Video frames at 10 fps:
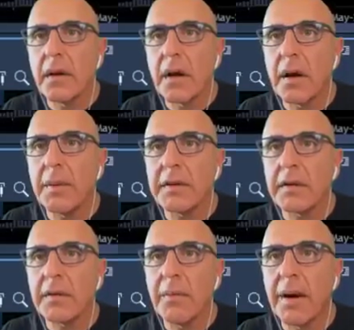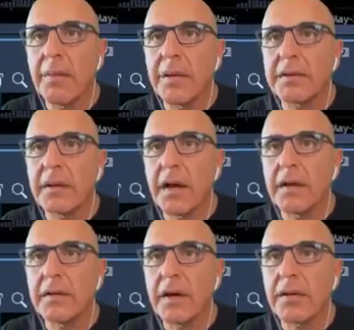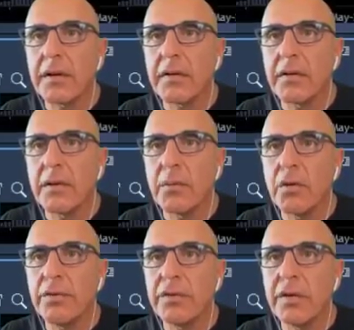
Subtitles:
I'm hitting the buy button right here. I think it's going to move.